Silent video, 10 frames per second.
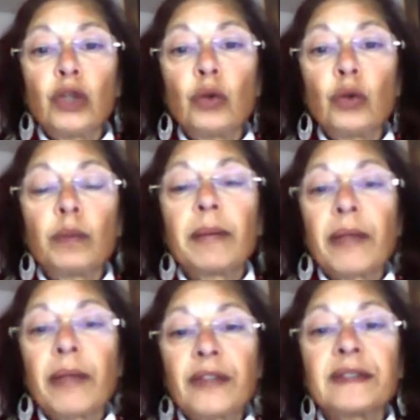you, my
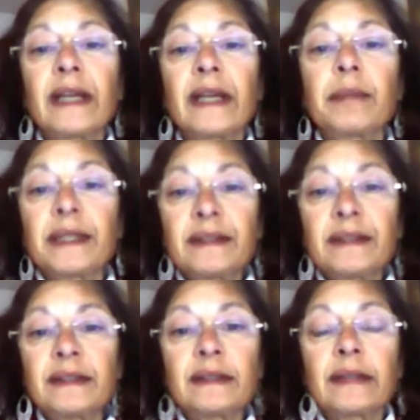mother said, my
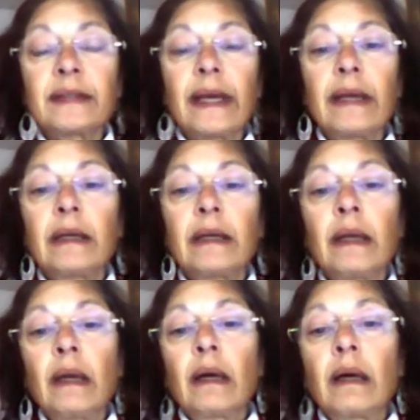sister said,
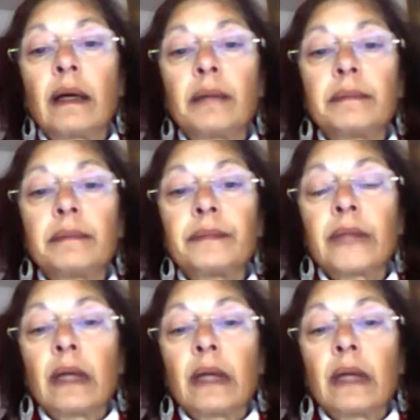um,